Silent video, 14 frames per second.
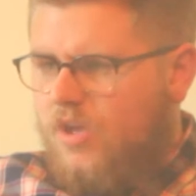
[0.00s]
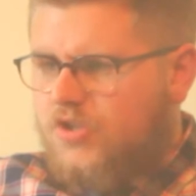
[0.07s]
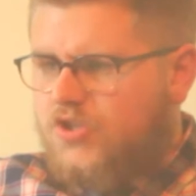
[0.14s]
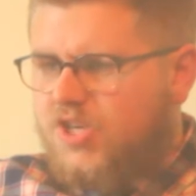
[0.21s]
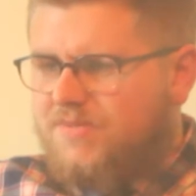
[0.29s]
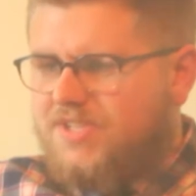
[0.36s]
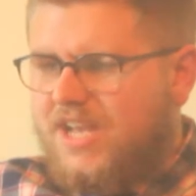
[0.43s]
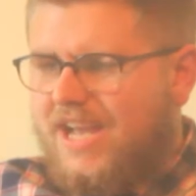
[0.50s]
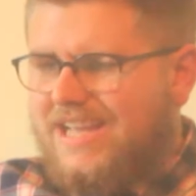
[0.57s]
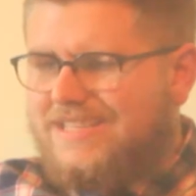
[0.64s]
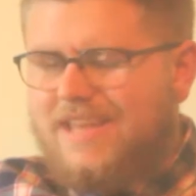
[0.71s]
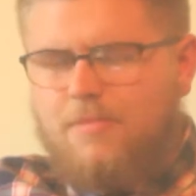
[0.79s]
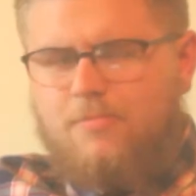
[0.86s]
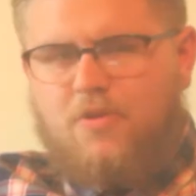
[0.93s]
So I'm sat
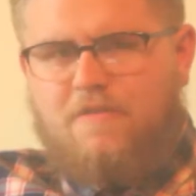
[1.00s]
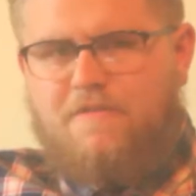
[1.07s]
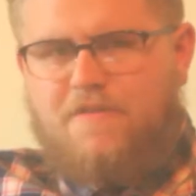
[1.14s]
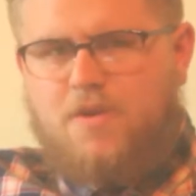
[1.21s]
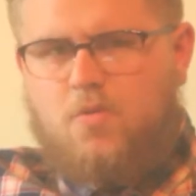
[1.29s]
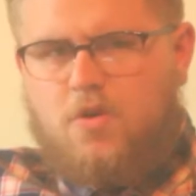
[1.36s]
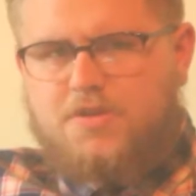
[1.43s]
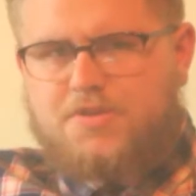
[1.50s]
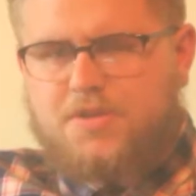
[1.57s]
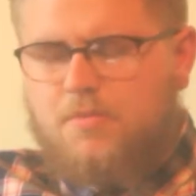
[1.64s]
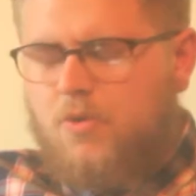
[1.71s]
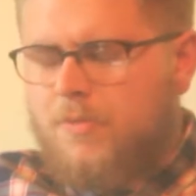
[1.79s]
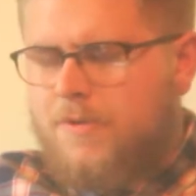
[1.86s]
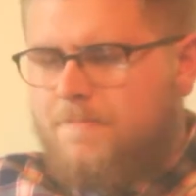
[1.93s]
at 10.3 watts at
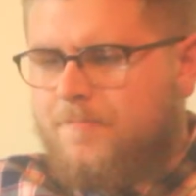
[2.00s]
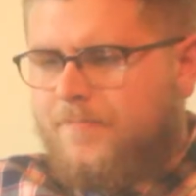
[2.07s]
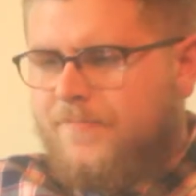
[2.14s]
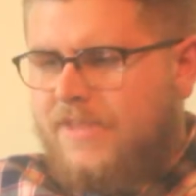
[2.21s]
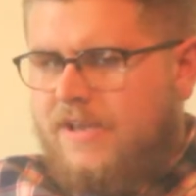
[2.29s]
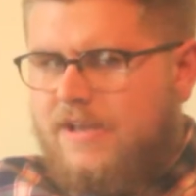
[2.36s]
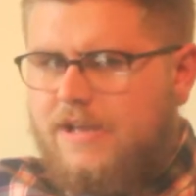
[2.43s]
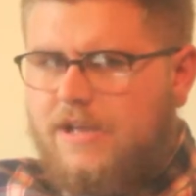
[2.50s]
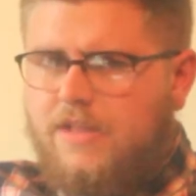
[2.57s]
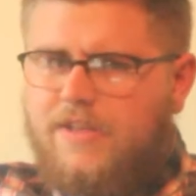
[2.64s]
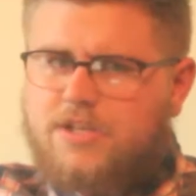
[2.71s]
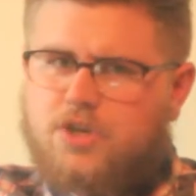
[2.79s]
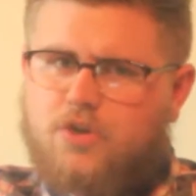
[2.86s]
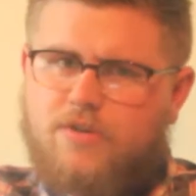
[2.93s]
the moment.
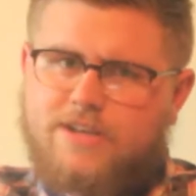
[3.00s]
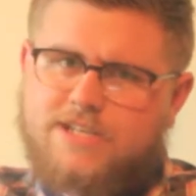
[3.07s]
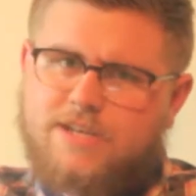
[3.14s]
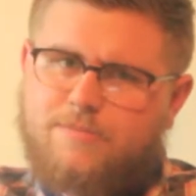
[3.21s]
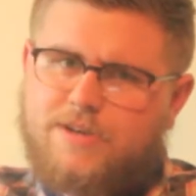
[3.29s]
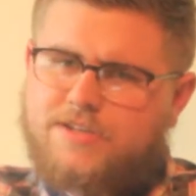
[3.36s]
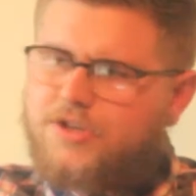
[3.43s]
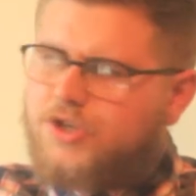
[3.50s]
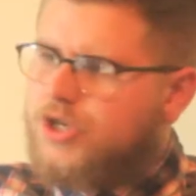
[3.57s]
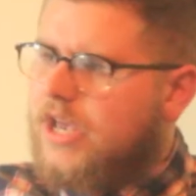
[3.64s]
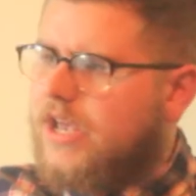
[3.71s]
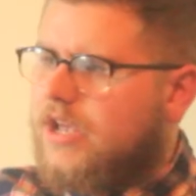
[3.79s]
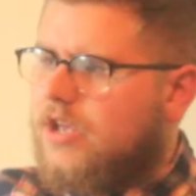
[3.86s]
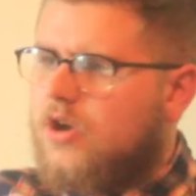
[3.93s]
This crazy piece of
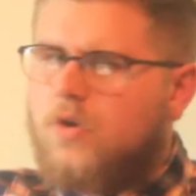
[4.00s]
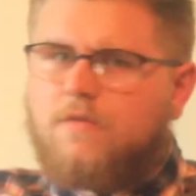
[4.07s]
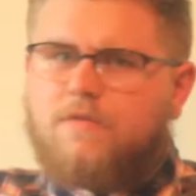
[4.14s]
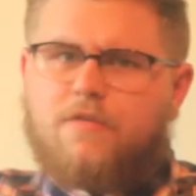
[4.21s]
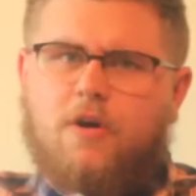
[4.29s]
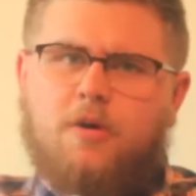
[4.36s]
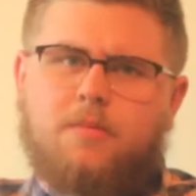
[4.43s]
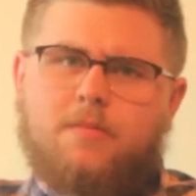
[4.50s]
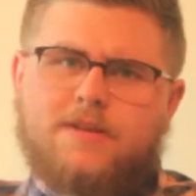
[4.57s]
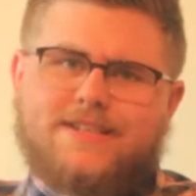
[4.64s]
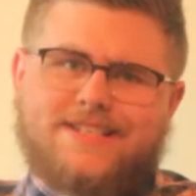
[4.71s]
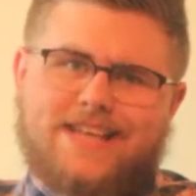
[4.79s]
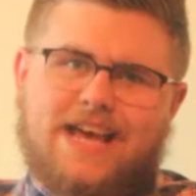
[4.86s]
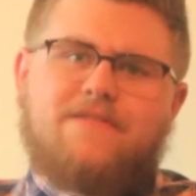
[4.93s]
shit can go from
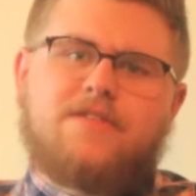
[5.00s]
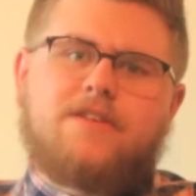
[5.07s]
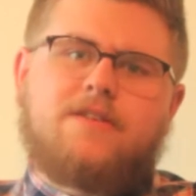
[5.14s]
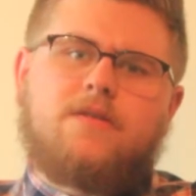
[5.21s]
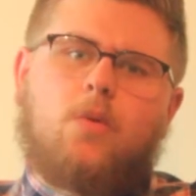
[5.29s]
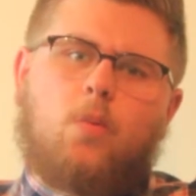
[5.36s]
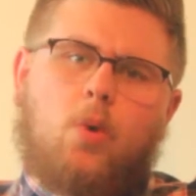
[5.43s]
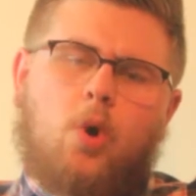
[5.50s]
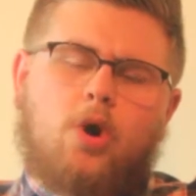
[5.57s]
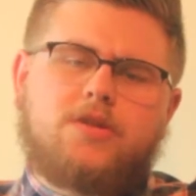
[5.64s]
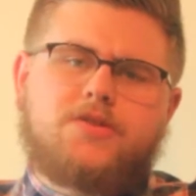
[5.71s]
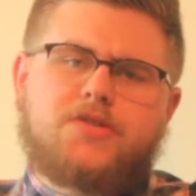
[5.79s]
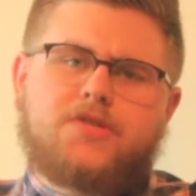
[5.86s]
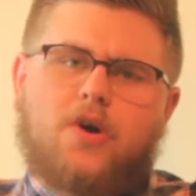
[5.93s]
7
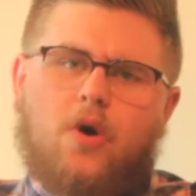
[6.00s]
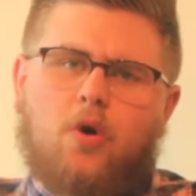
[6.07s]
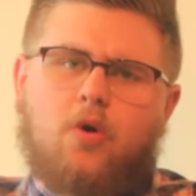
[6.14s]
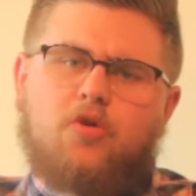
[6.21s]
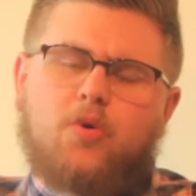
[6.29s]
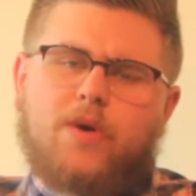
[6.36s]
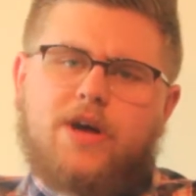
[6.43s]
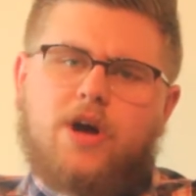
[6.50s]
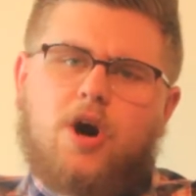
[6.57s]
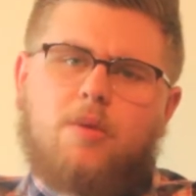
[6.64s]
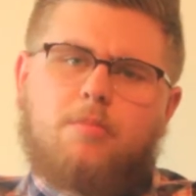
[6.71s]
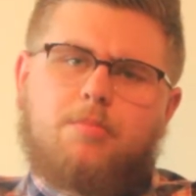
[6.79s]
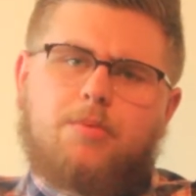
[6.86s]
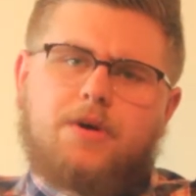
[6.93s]
watts all the way
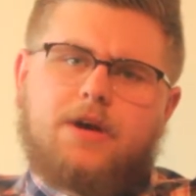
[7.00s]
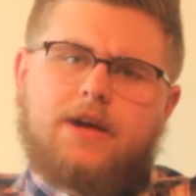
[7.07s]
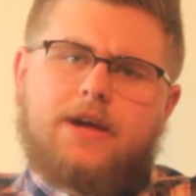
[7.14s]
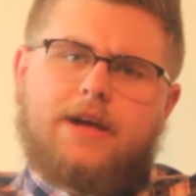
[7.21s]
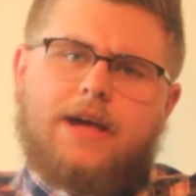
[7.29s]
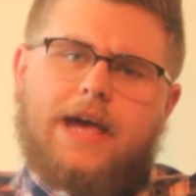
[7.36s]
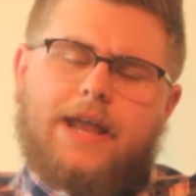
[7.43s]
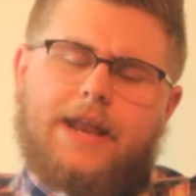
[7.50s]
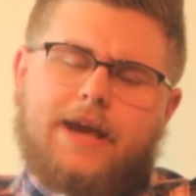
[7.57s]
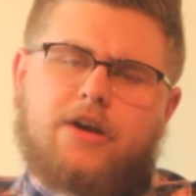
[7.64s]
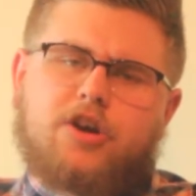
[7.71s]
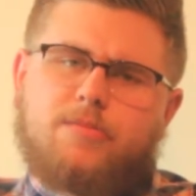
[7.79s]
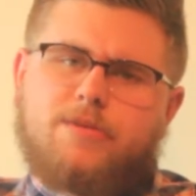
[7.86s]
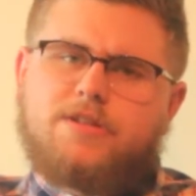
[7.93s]
up in
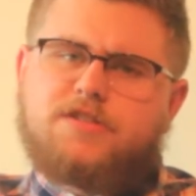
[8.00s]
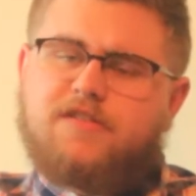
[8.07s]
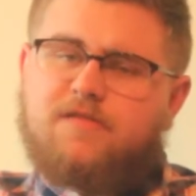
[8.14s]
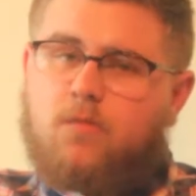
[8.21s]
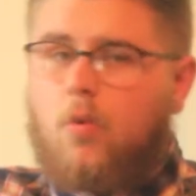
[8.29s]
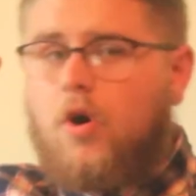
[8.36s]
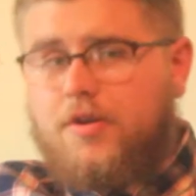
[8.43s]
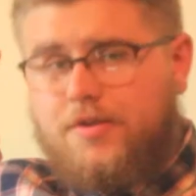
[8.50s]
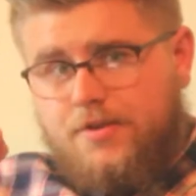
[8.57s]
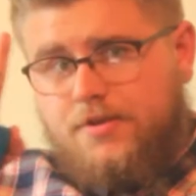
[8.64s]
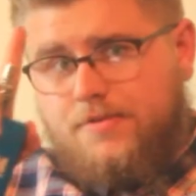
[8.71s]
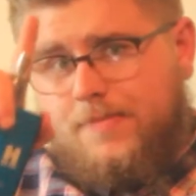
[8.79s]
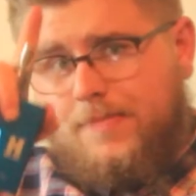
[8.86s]
increments of 1